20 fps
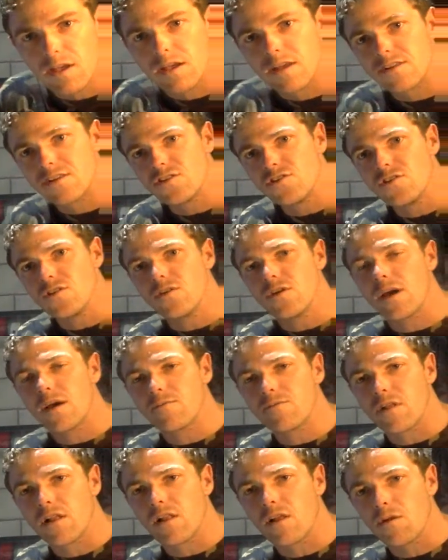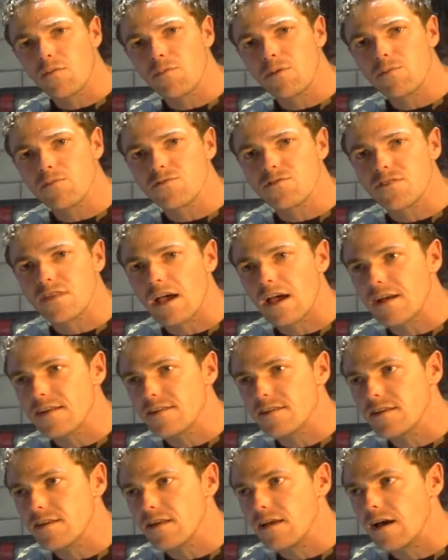Did you? A lot of people
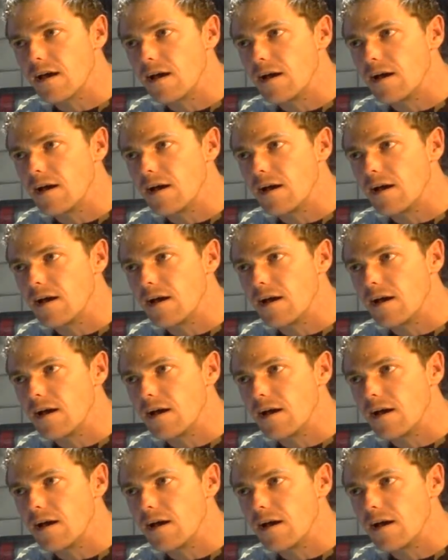started